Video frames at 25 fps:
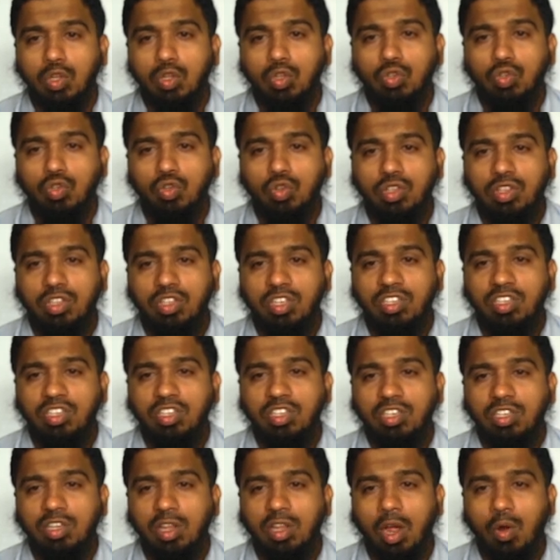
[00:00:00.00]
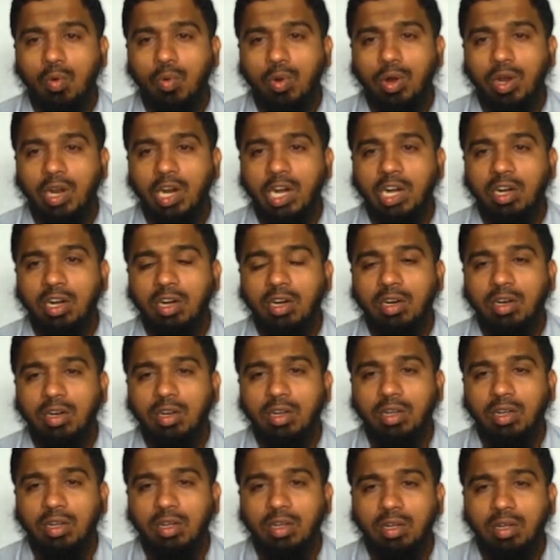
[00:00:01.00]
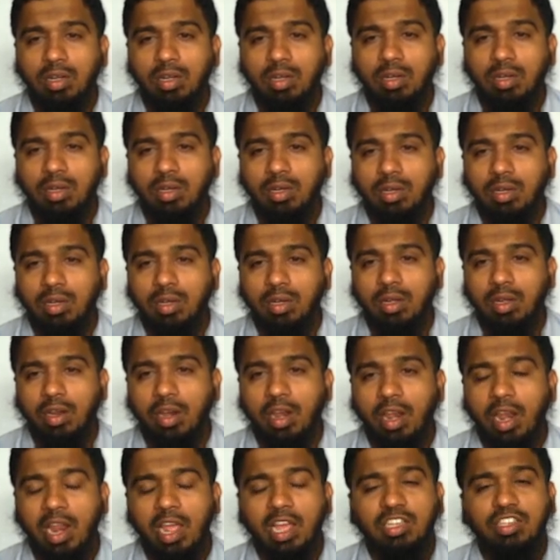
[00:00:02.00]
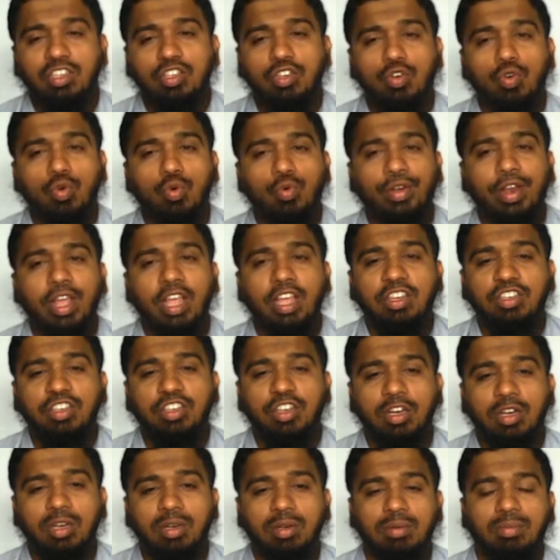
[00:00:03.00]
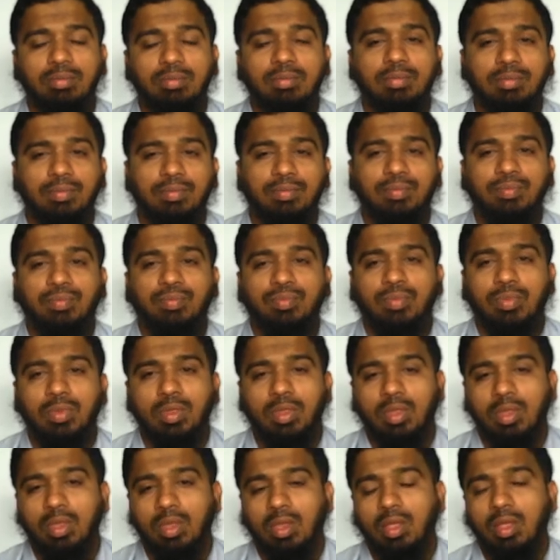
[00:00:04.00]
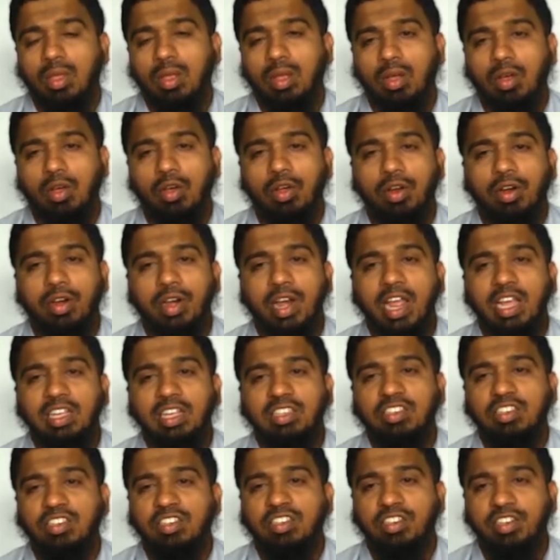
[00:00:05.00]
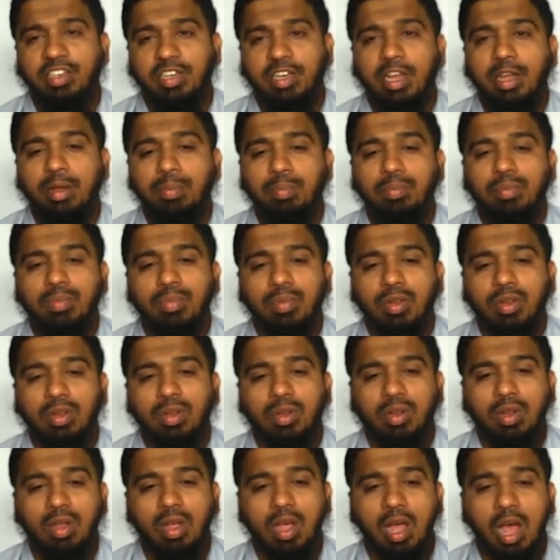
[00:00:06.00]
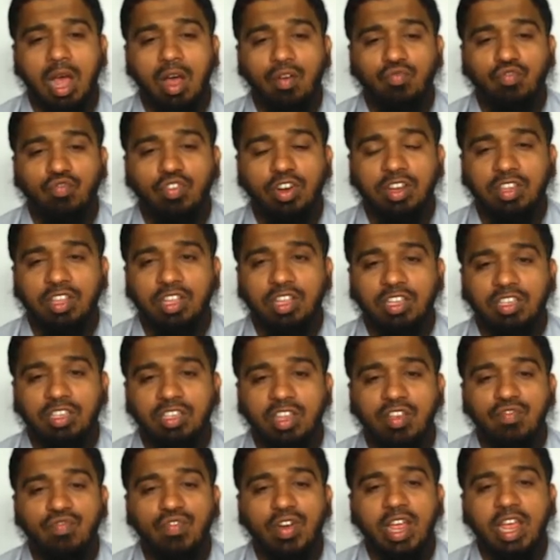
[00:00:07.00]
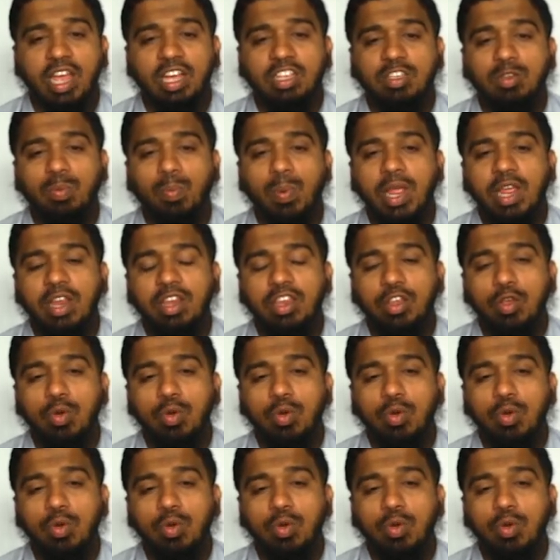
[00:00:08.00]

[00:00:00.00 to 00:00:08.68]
So, this is our next rotation or next step after this. If I explain